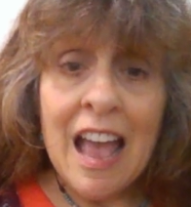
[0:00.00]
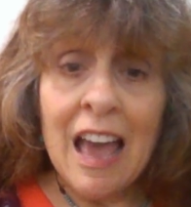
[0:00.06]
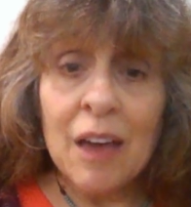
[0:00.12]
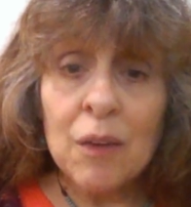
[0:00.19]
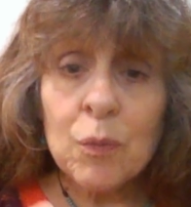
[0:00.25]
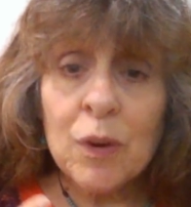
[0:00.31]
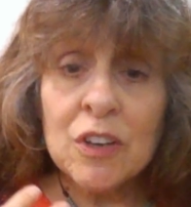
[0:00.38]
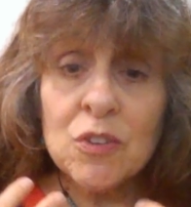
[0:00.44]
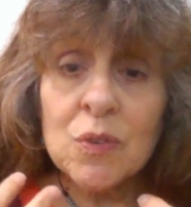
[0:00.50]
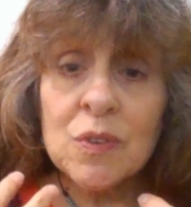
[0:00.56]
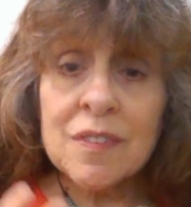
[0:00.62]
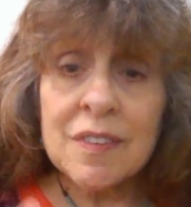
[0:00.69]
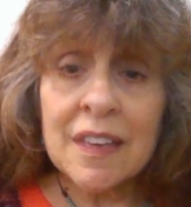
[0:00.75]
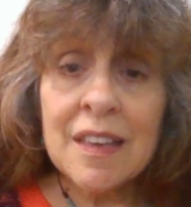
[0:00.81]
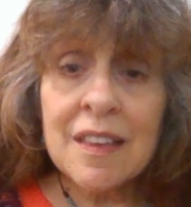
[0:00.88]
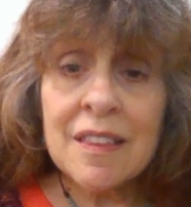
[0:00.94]
And when you
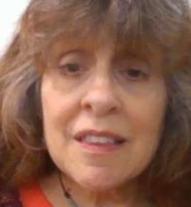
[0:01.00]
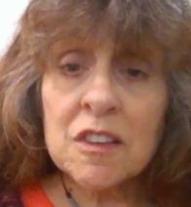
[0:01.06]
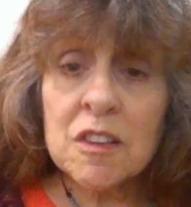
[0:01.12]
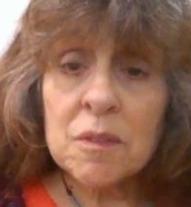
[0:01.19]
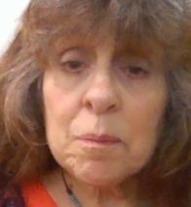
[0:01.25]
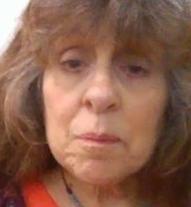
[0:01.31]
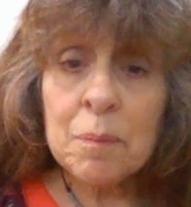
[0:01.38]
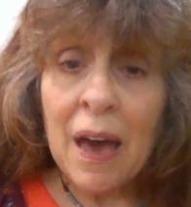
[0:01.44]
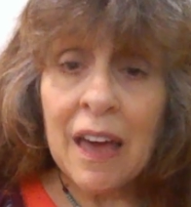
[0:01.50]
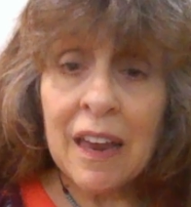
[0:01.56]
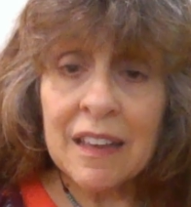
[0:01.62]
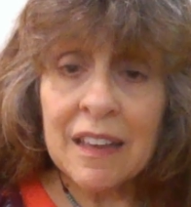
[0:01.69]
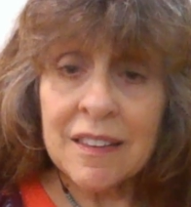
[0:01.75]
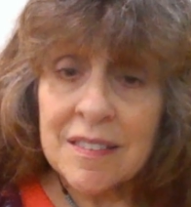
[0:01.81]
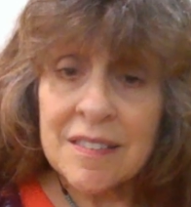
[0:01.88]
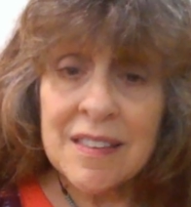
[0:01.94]
see this
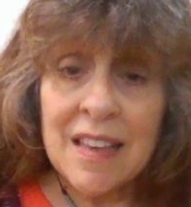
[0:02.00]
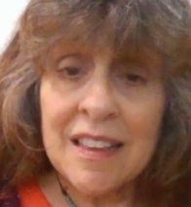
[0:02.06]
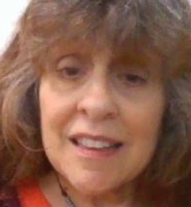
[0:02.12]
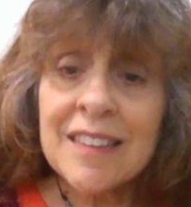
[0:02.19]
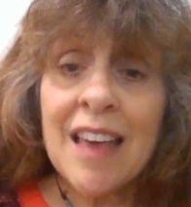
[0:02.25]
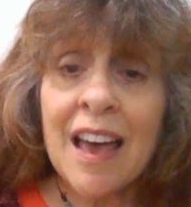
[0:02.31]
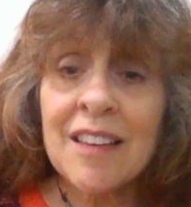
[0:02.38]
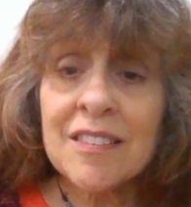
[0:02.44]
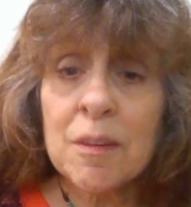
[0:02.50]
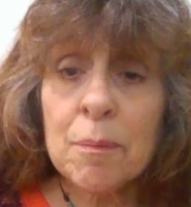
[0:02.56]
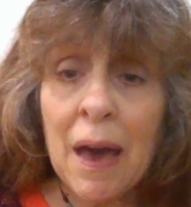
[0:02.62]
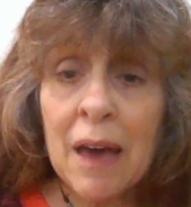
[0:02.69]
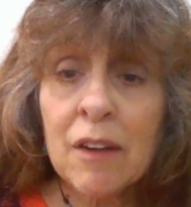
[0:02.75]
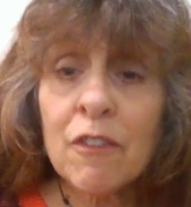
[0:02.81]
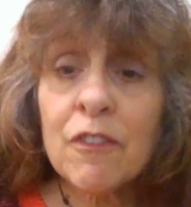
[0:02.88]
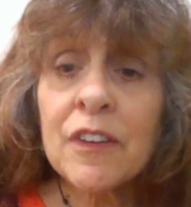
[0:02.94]
as a
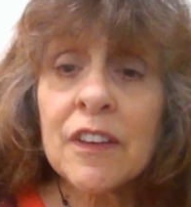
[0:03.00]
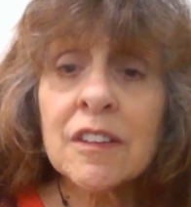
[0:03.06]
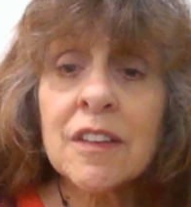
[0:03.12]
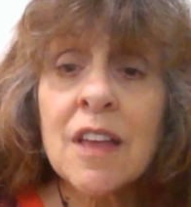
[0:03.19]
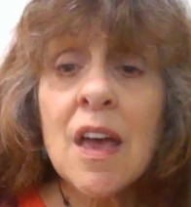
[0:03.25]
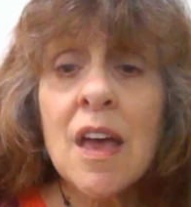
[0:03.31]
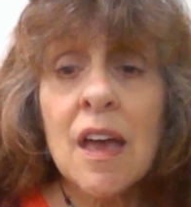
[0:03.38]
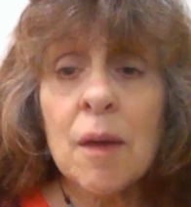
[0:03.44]
battlefield,